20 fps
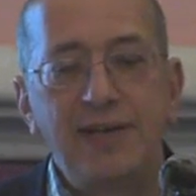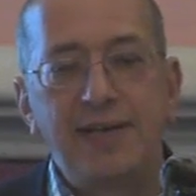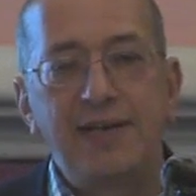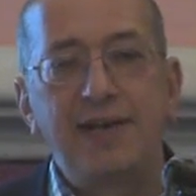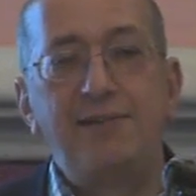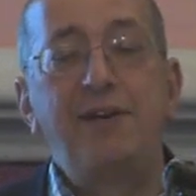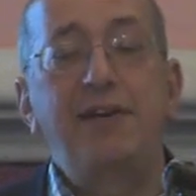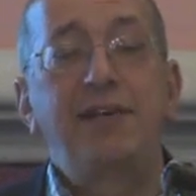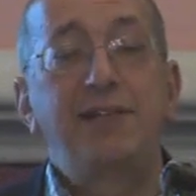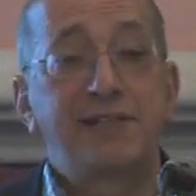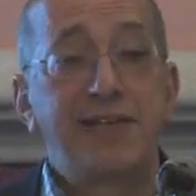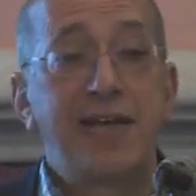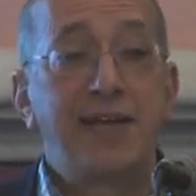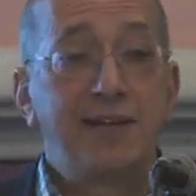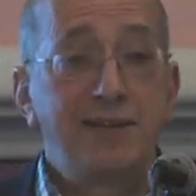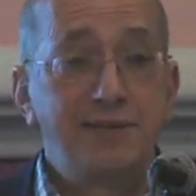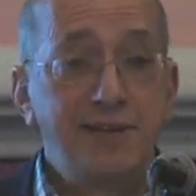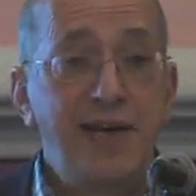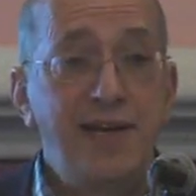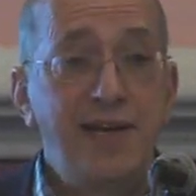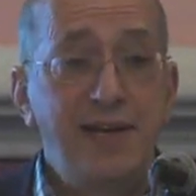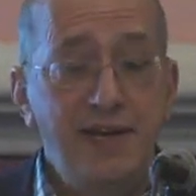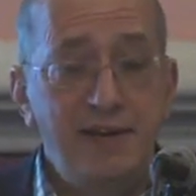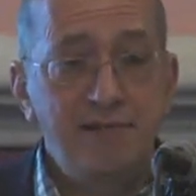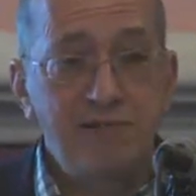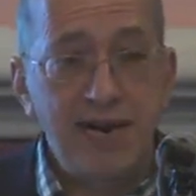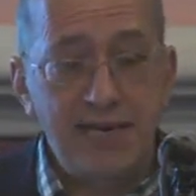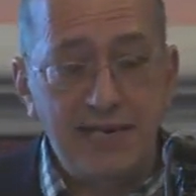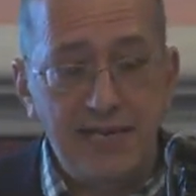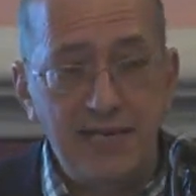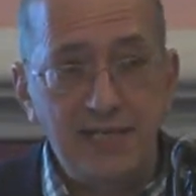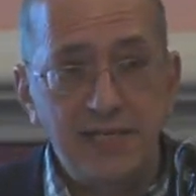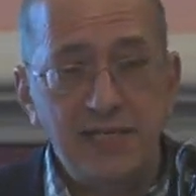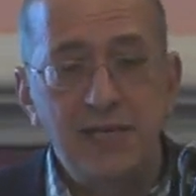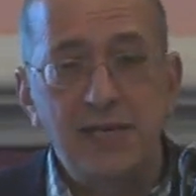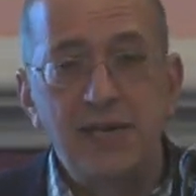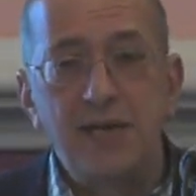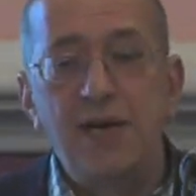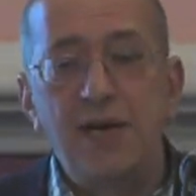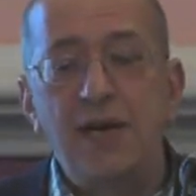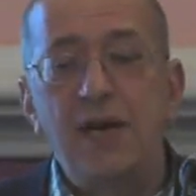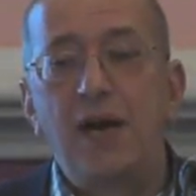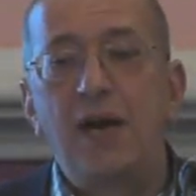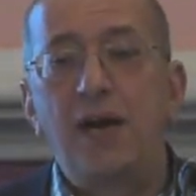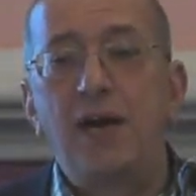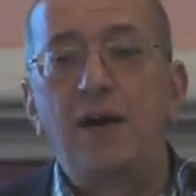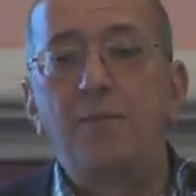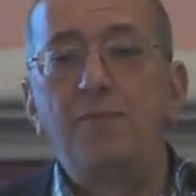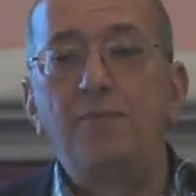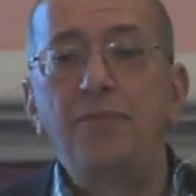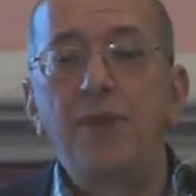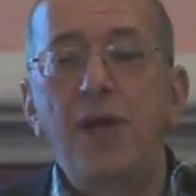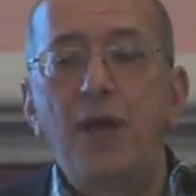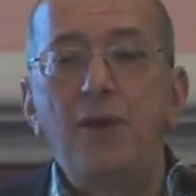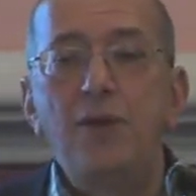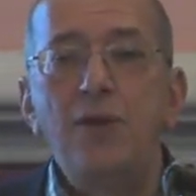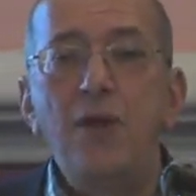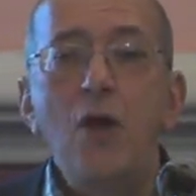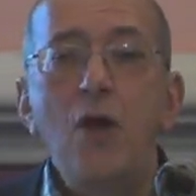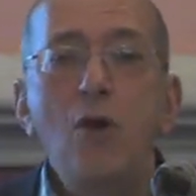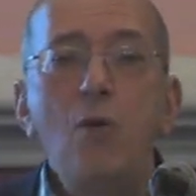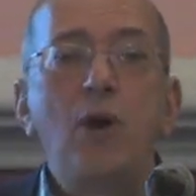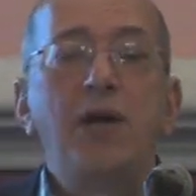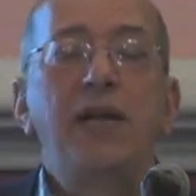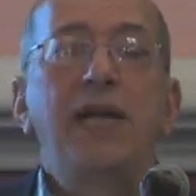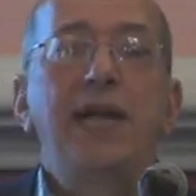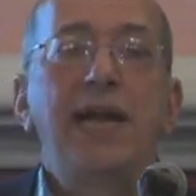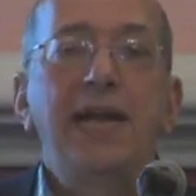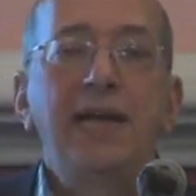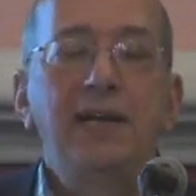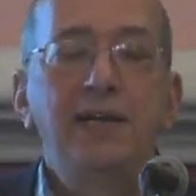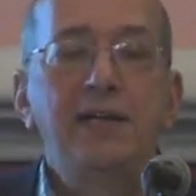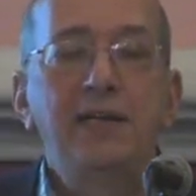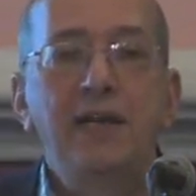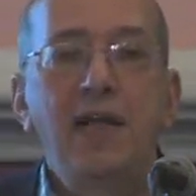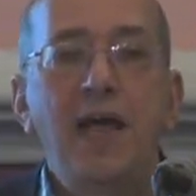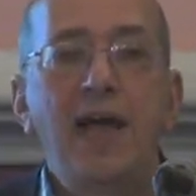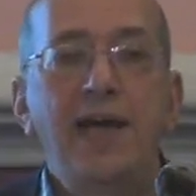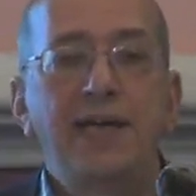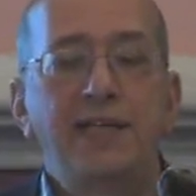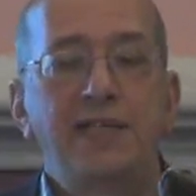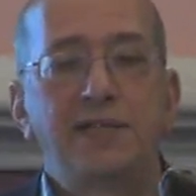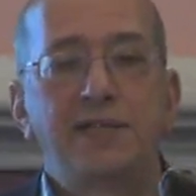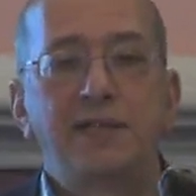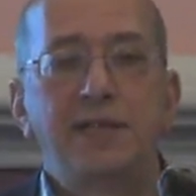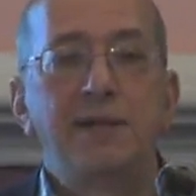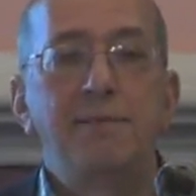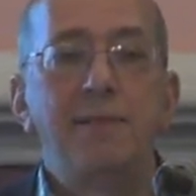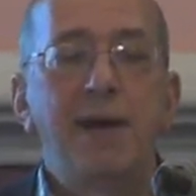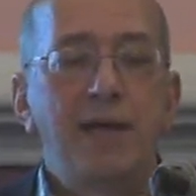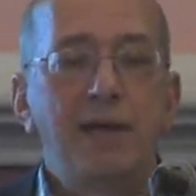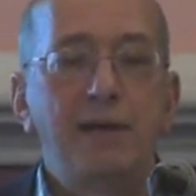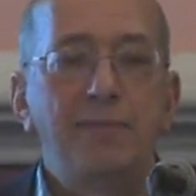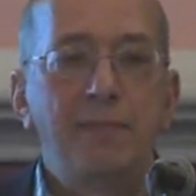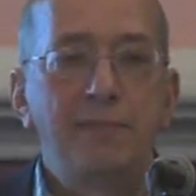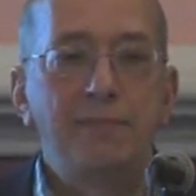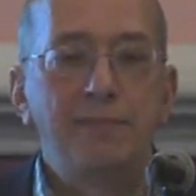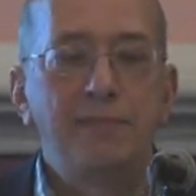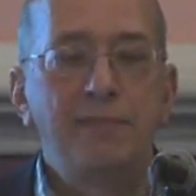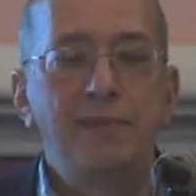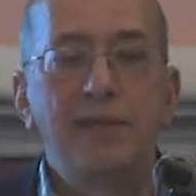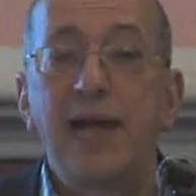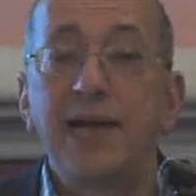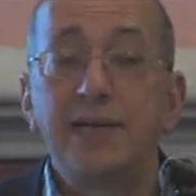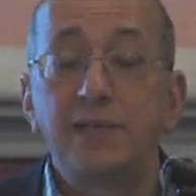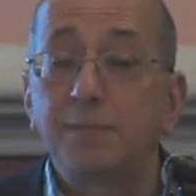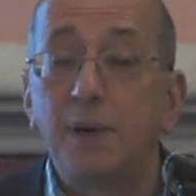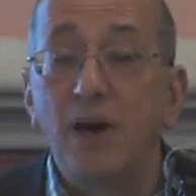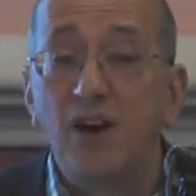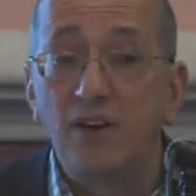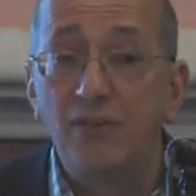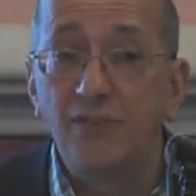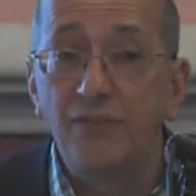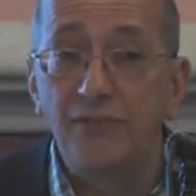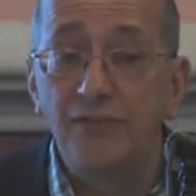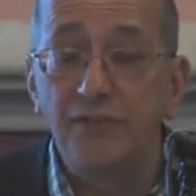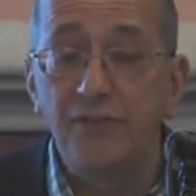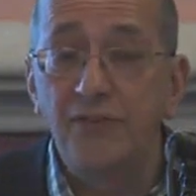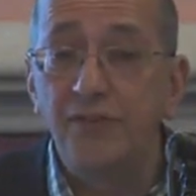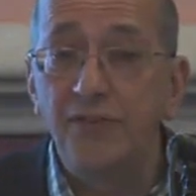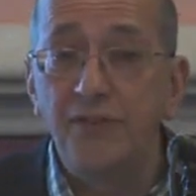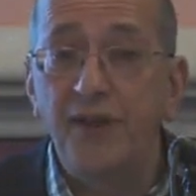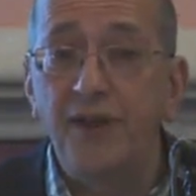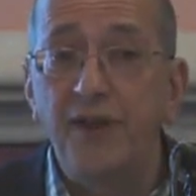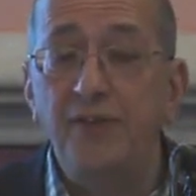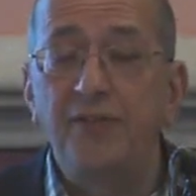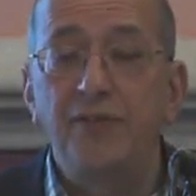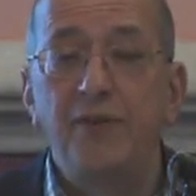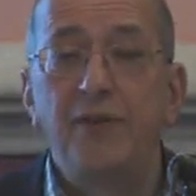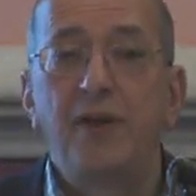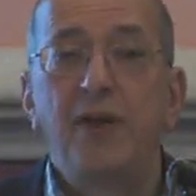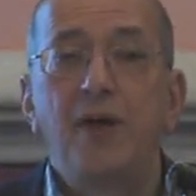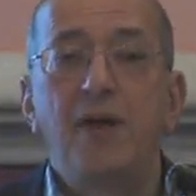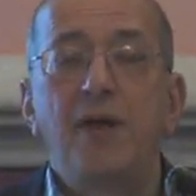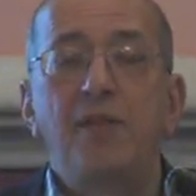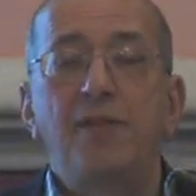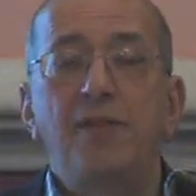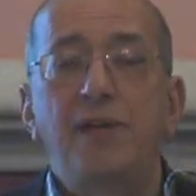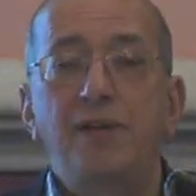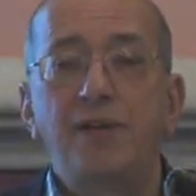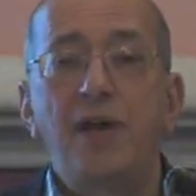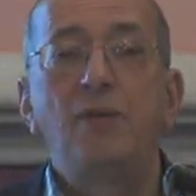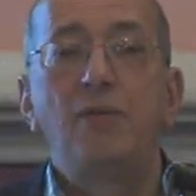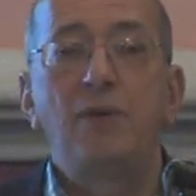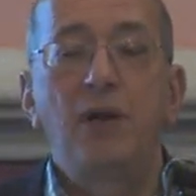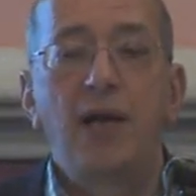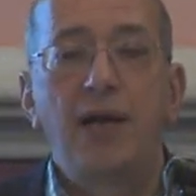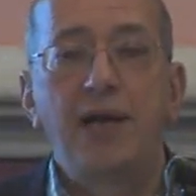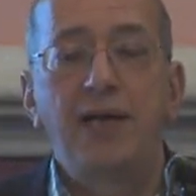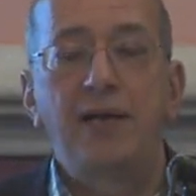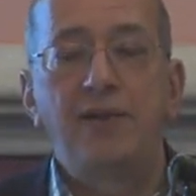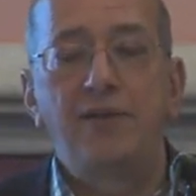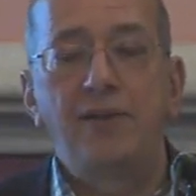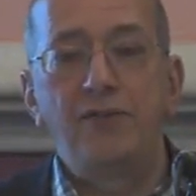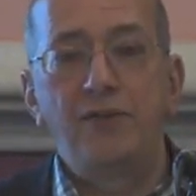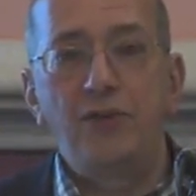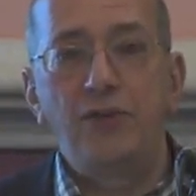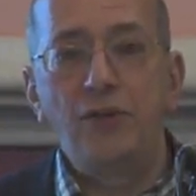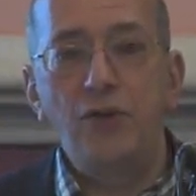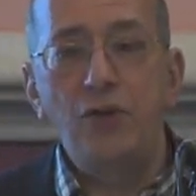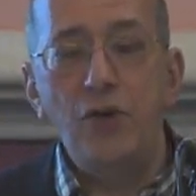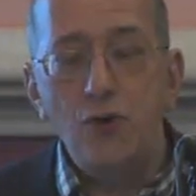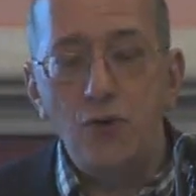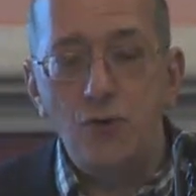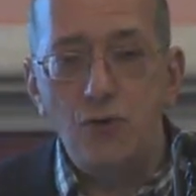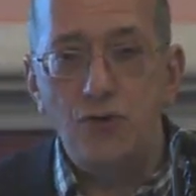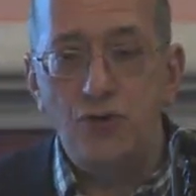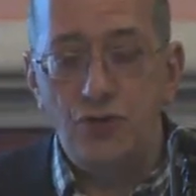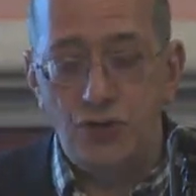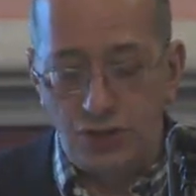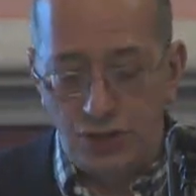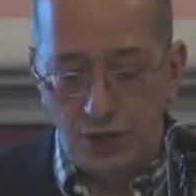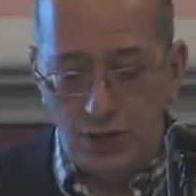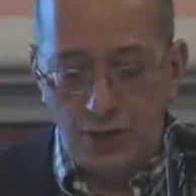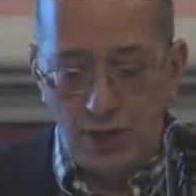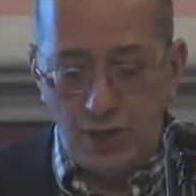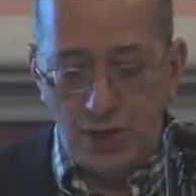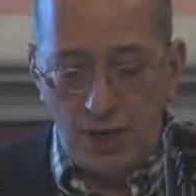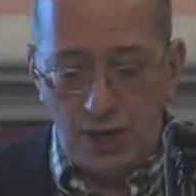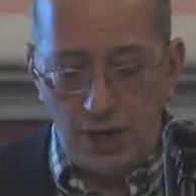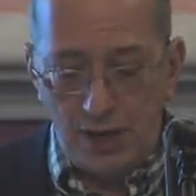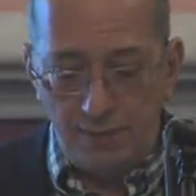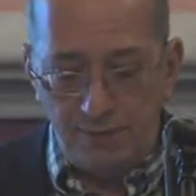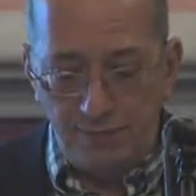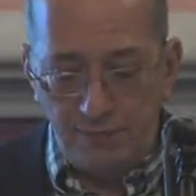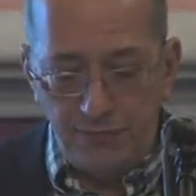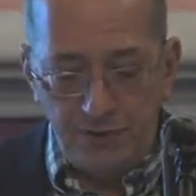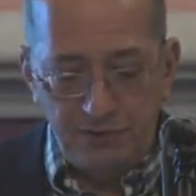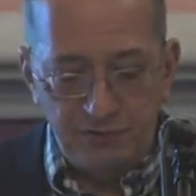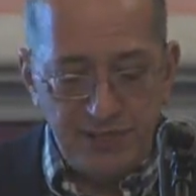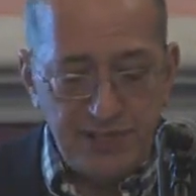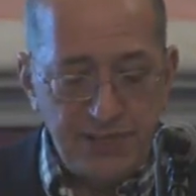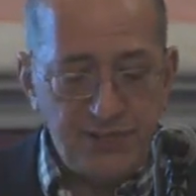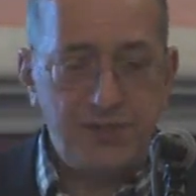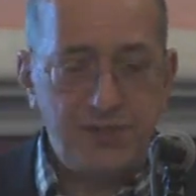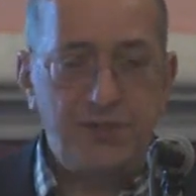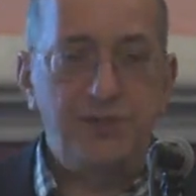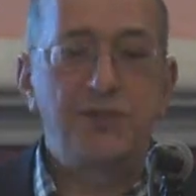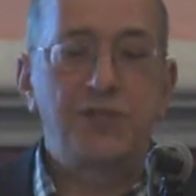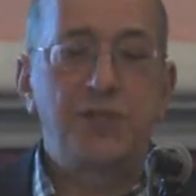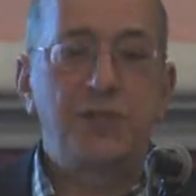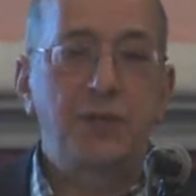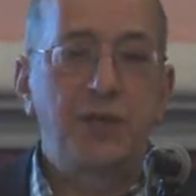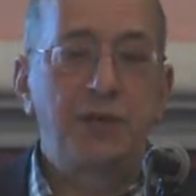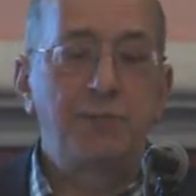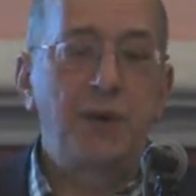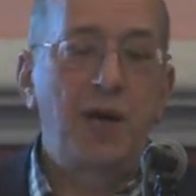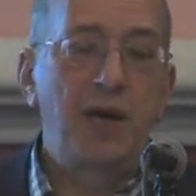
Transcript: giving Sanders any credit. Um, no one in England likes, um, likes Parkinson's disease. They don't like it. There's a huge um, resistance to it,